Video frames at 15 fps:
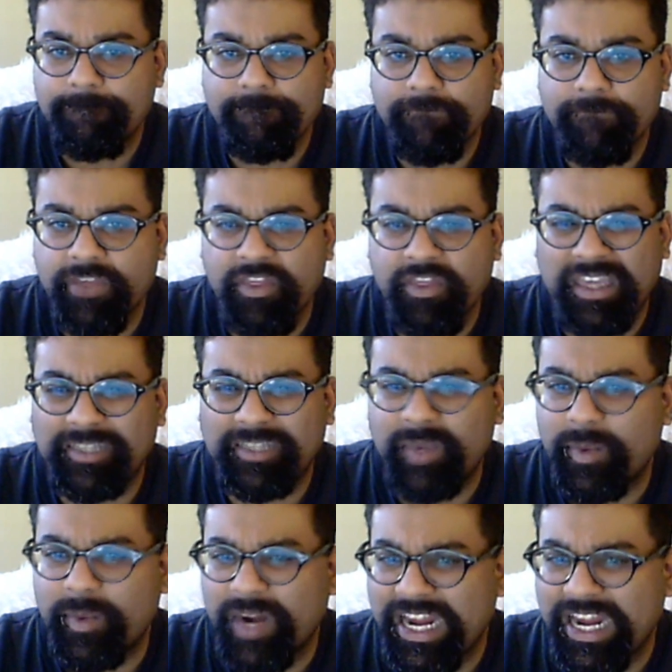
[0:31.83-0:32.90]
the things we
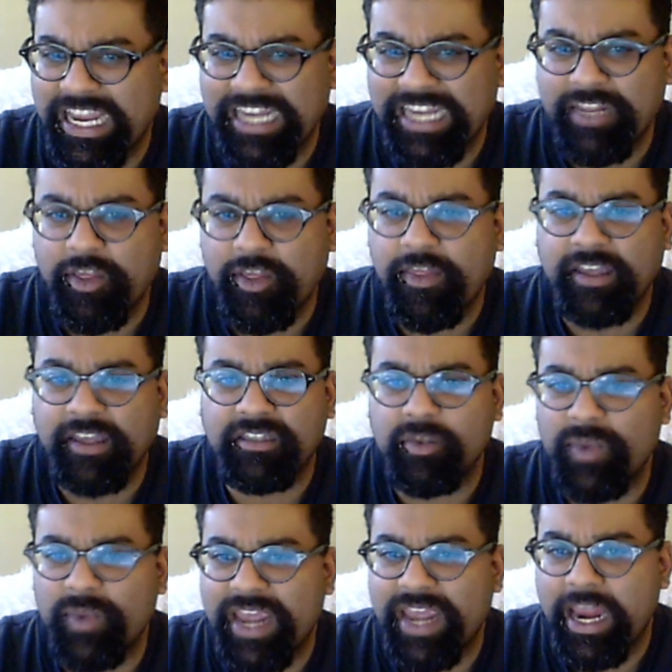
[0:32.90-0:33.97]
read and the things that
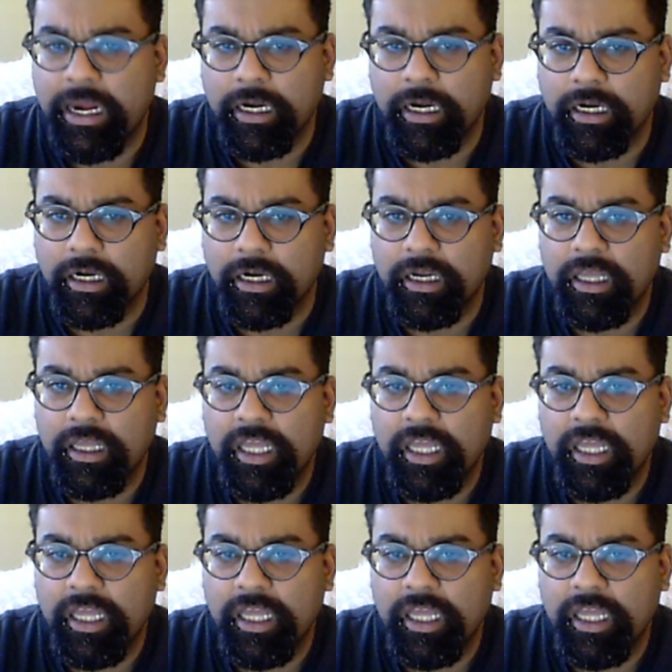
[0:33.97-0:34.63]
we hear